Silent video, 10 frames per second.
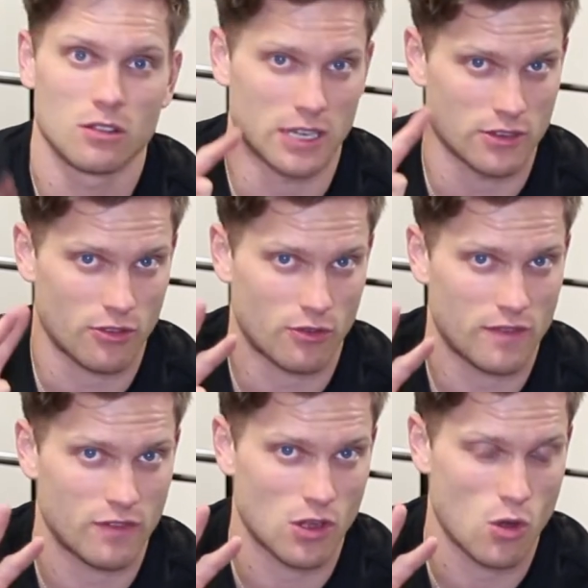They're the
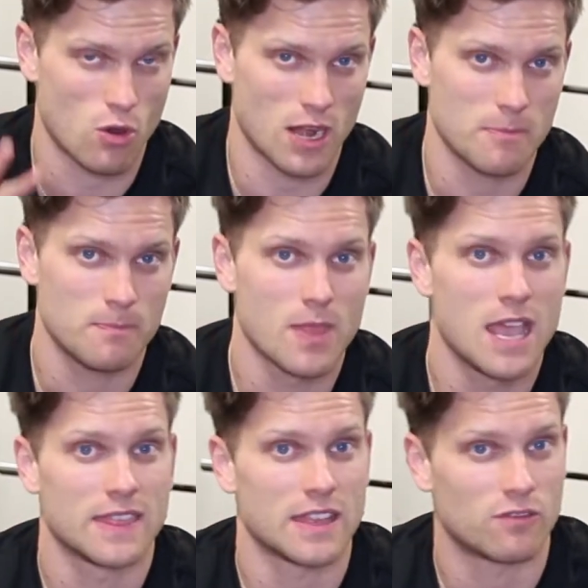3 for the lower limb.
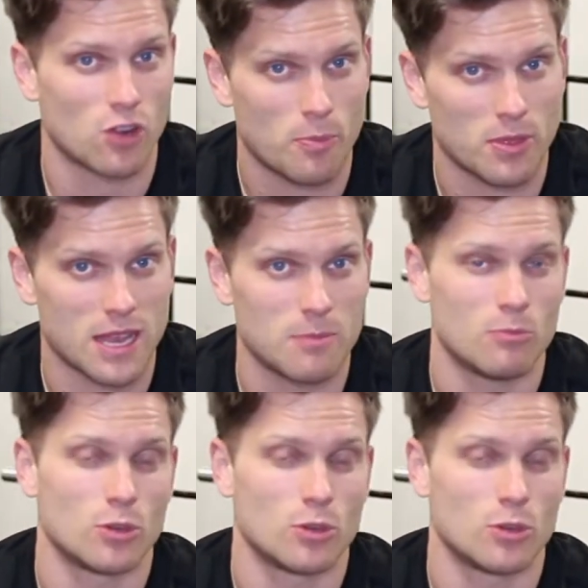Then for upper limb,